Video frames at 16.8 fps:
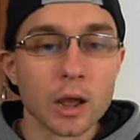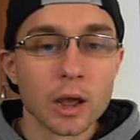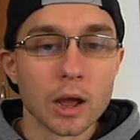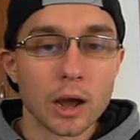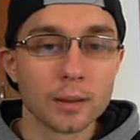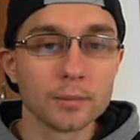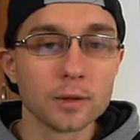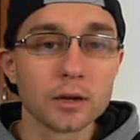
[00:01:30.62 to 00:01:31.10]

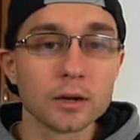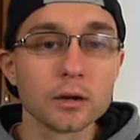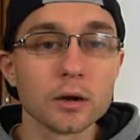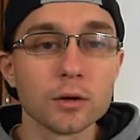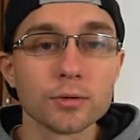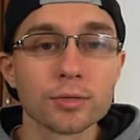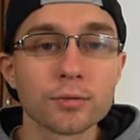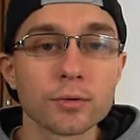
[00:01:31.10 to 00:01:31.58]
I'm going to
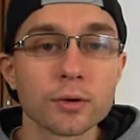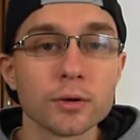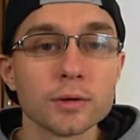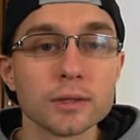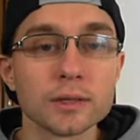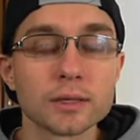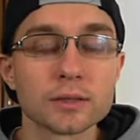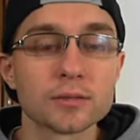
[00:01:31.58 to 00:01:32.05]
go through
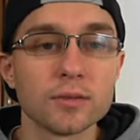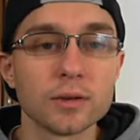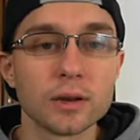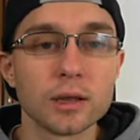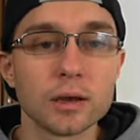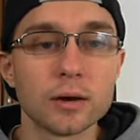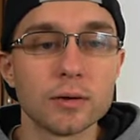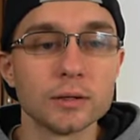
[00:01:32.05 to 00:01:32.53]
in this
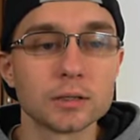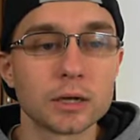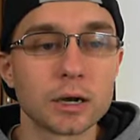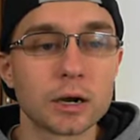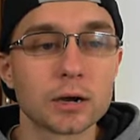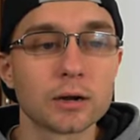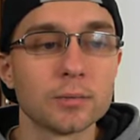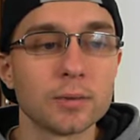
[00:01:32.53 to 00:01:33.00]
video and
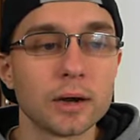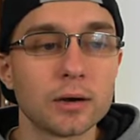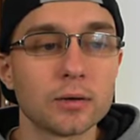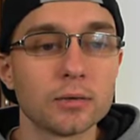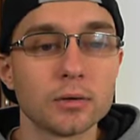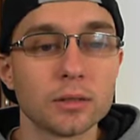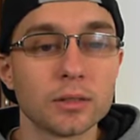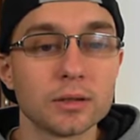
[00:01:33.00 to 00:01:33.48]
talk
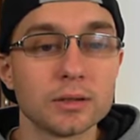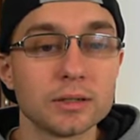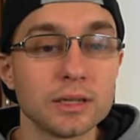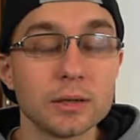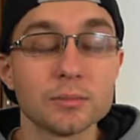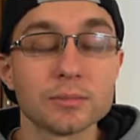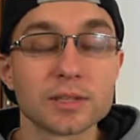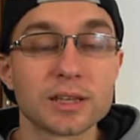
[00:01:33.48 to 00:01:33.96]
about the
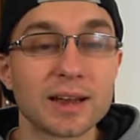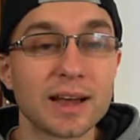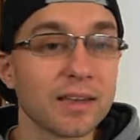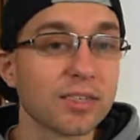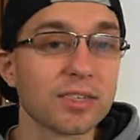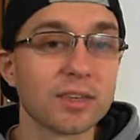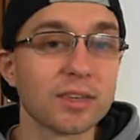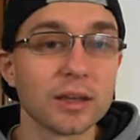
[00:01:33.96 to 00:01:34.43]
teams that I
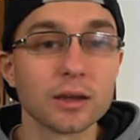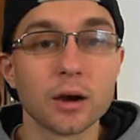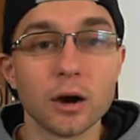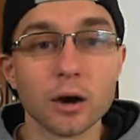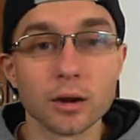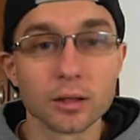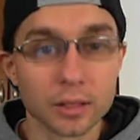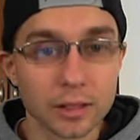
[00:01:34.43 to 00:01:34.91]
think
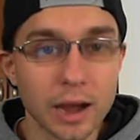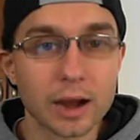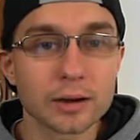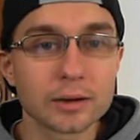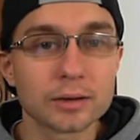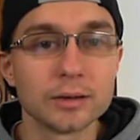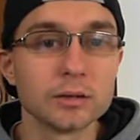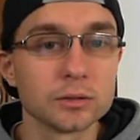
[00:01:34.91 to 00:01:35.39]
are
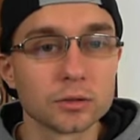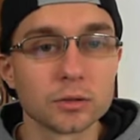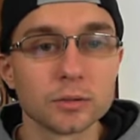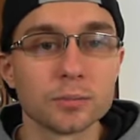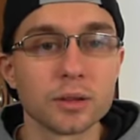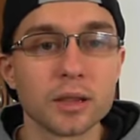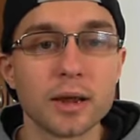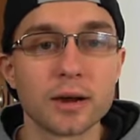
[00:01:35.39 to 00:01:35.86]
locked into a
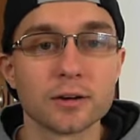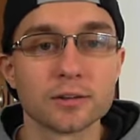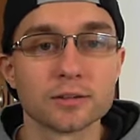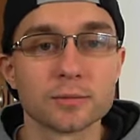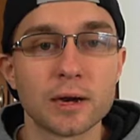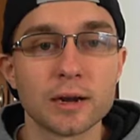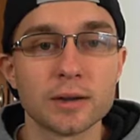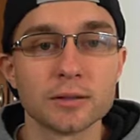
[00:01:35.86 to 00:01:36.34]
playoff
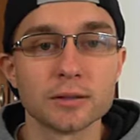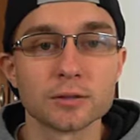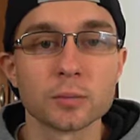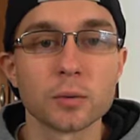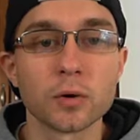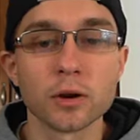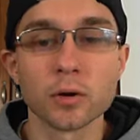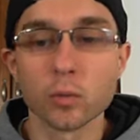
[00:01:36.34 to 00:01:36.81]
spot at this
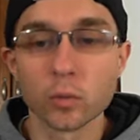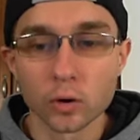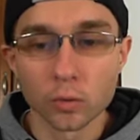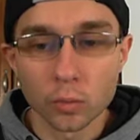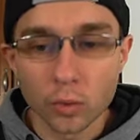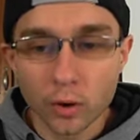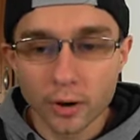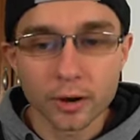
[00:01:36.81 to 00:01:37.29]
point,
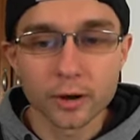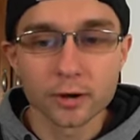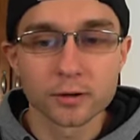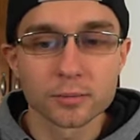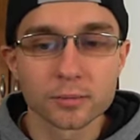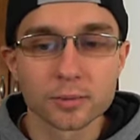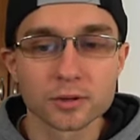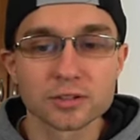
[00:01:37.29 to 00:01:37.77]
will
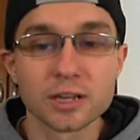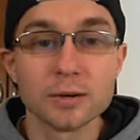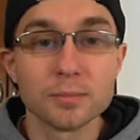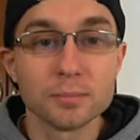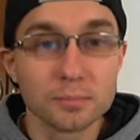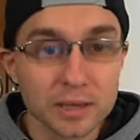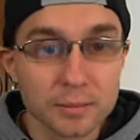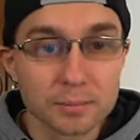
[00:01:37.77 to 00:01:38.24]

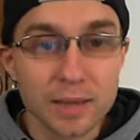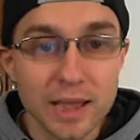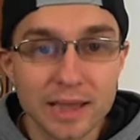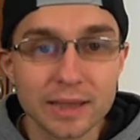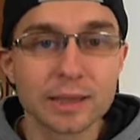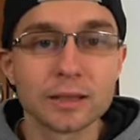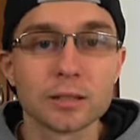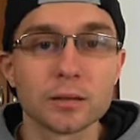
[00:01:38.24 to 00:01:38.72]
100% be
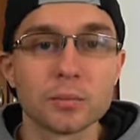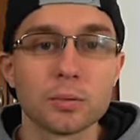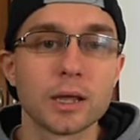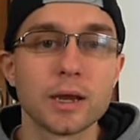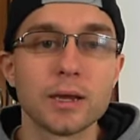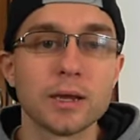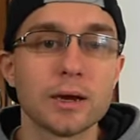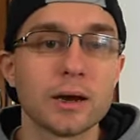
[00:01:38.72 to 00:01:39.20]
making the
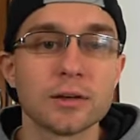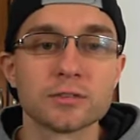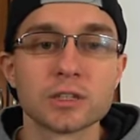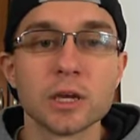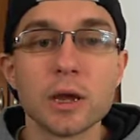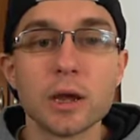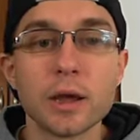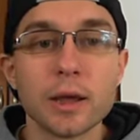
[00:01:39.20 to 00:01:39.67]
playoffs,
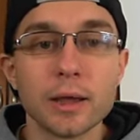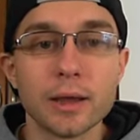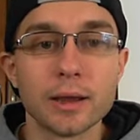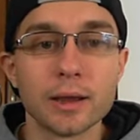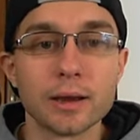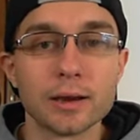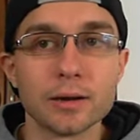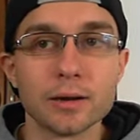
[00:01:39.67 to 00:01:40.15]

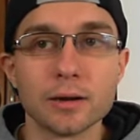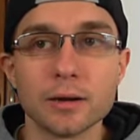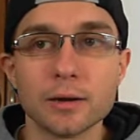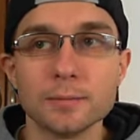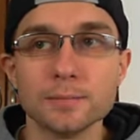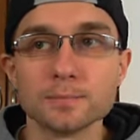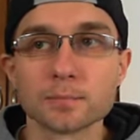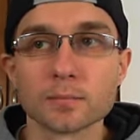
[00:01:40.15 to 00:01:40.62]
and,
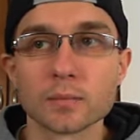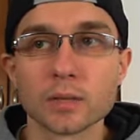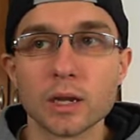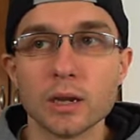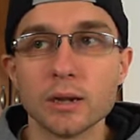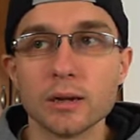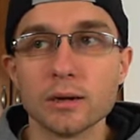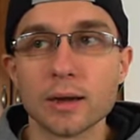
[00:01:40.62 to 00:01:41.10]
um,
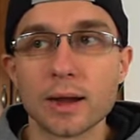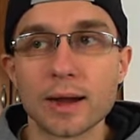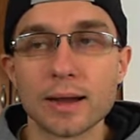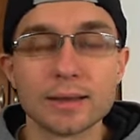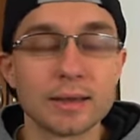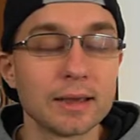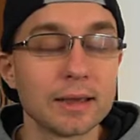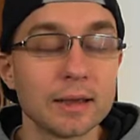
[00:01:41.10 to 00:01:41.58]
and
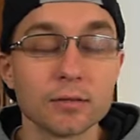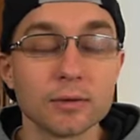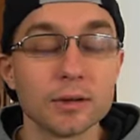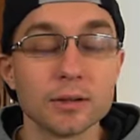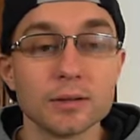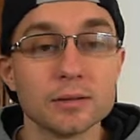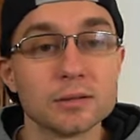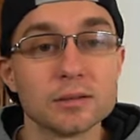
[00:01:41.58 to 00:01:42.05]
I can't
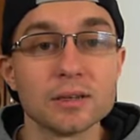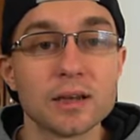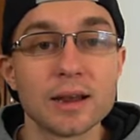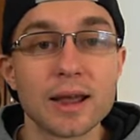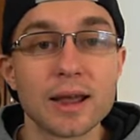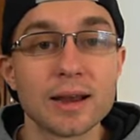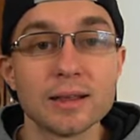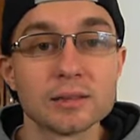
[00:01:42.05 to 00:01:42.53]
really see
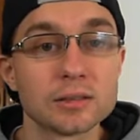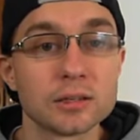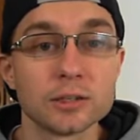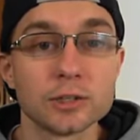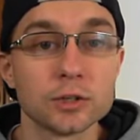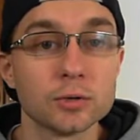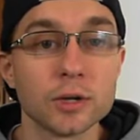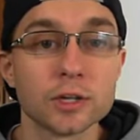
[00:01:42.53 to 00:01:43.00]
any
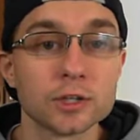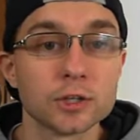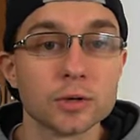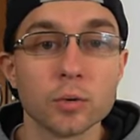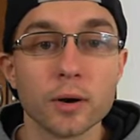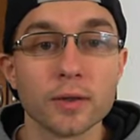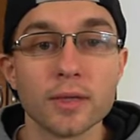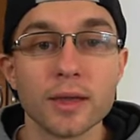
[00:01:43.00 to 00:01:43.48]

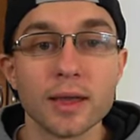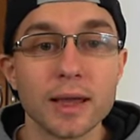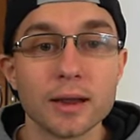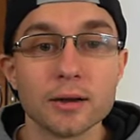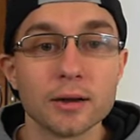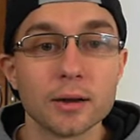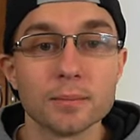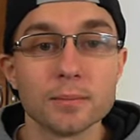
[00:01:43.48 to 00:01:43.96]
situation where they
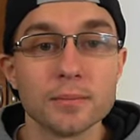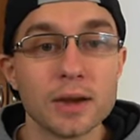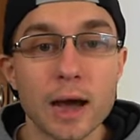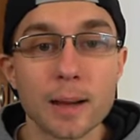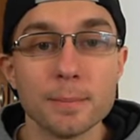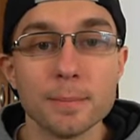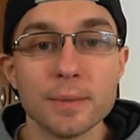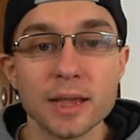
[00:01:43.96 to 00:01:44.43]
end up
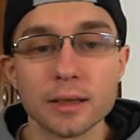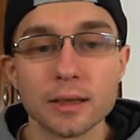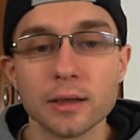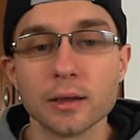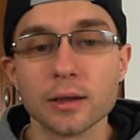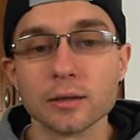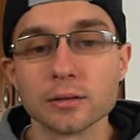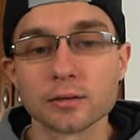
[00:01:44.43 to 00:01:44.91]
not making it.